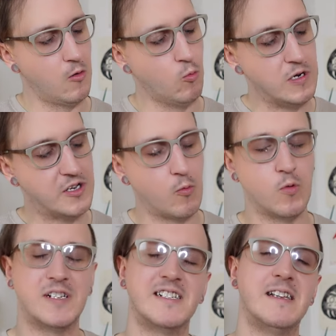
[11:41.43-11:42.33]
We don't
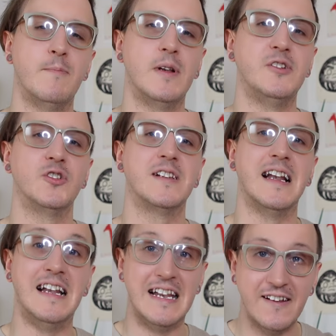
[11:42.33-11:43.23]
want to simply just
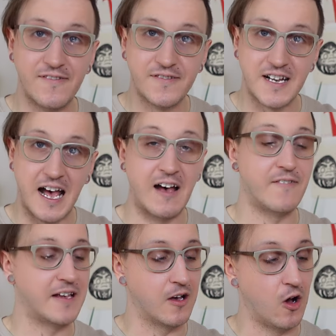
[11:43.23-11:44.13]
lift our
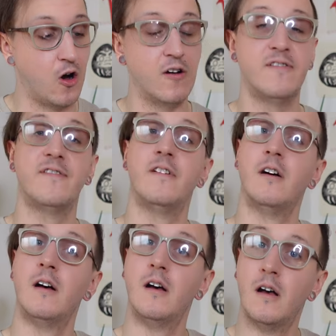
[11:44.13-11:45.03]
finger off
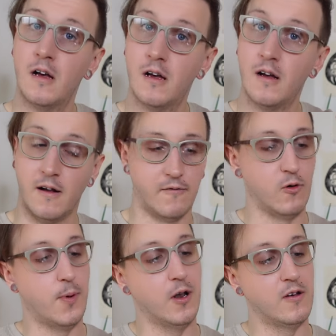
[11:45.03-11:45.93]
for
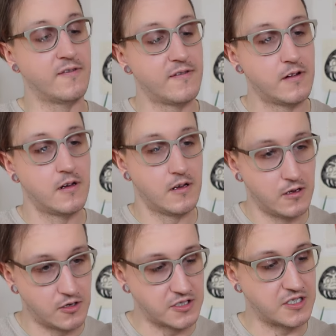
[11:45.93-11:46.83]
a pull off
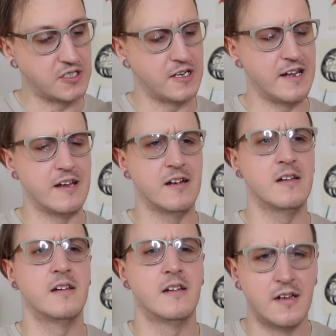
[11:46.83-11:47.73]
because as you can hear,
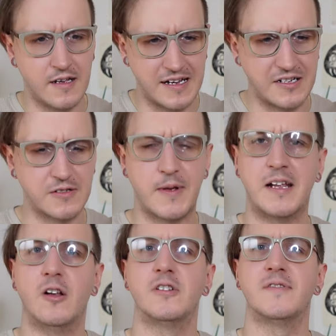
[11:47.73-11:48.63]
it doesn't
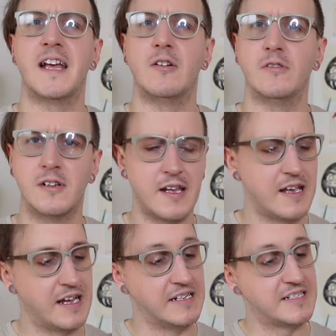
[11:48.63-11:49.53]
make a lot of sound.
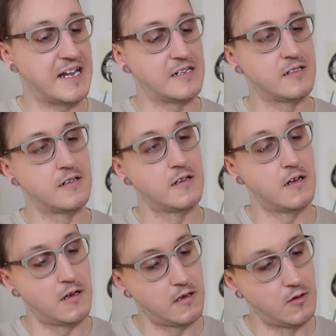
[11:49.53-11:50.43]
Instead,
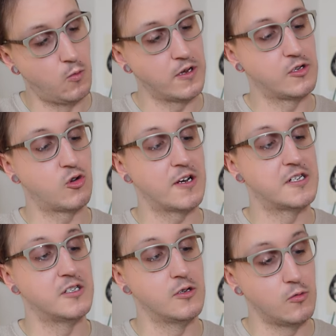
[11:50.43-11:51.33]
what you're trying
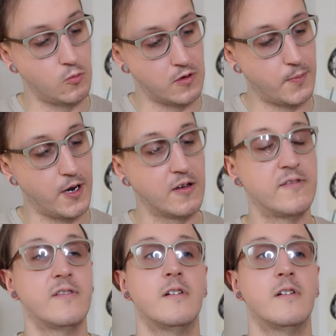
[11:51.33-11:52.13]
to do with a pull off